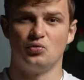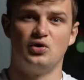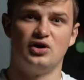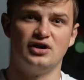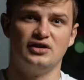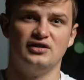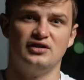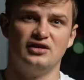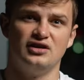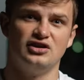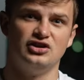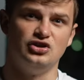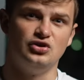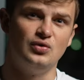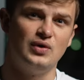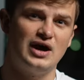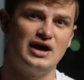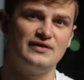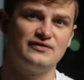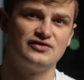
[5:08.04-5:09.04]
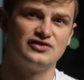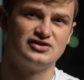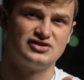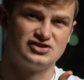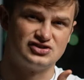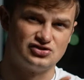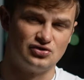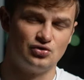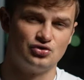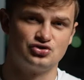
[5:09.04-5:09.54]
one, you have the
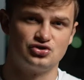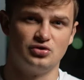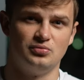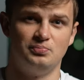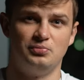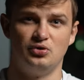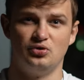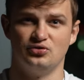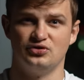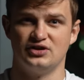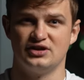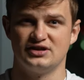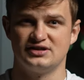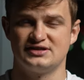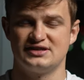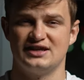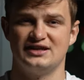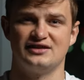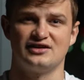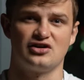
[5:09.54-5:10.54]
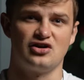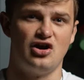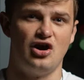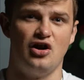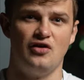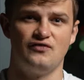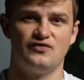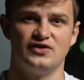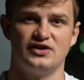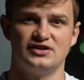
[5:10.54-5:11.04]
social boldness and the
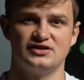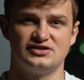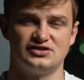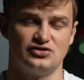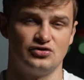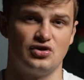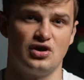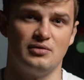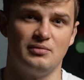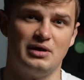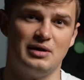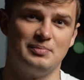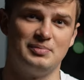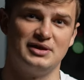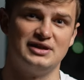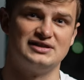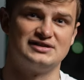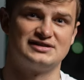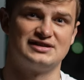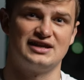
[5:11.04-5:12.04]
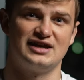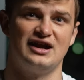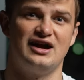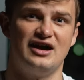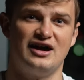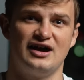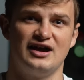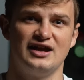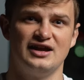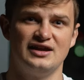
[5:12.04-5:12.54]
confidence to come up and say
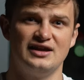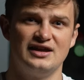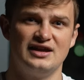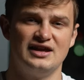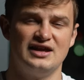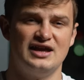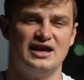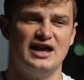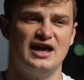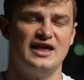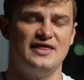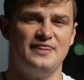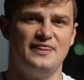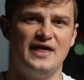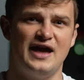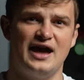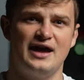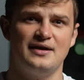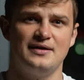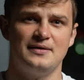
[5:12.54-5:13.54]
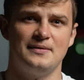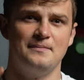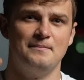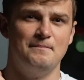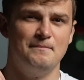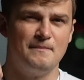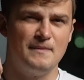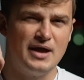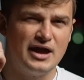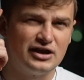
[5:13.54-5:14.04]
hi, and that
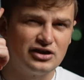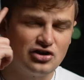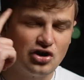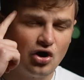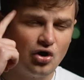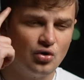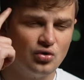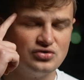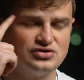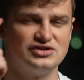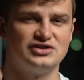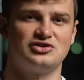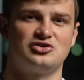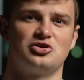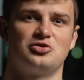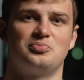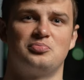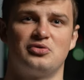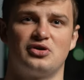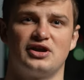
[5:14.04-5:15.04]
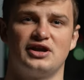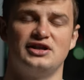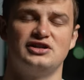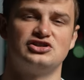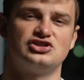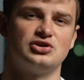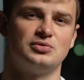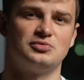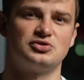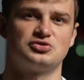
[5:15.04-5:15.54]
encodes in her brain
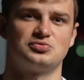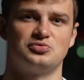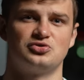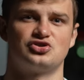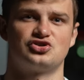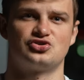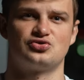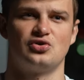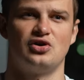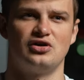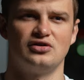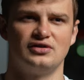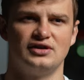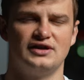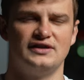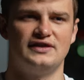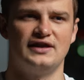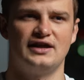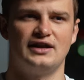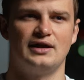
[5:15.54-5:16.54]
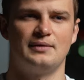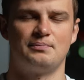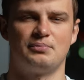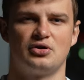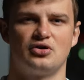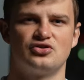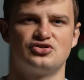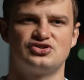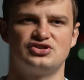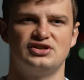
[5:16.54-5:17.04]
so much more strongly than a
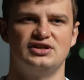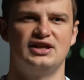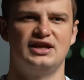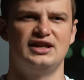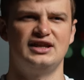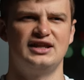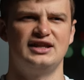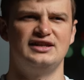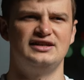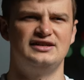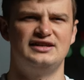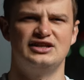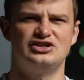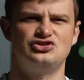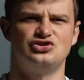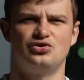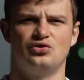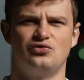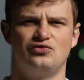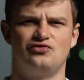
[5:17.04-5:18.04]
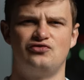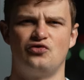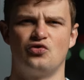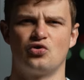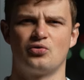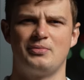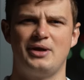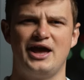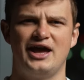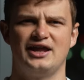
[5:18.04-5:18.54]
person in a digital
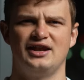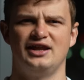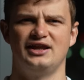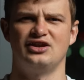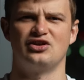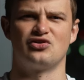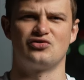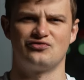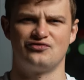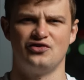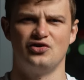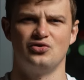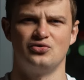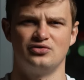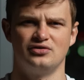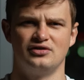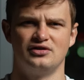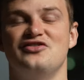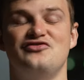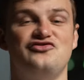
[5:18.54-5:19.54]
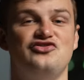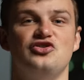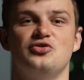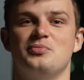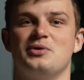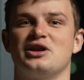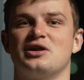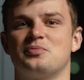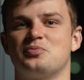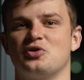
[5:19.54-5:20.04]
format in her phone. Few
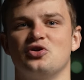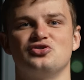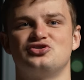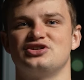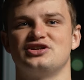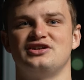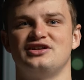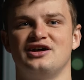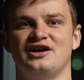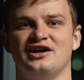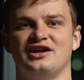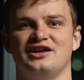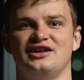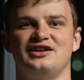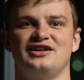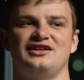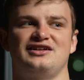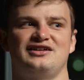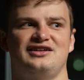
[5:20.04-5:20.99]
men approach at night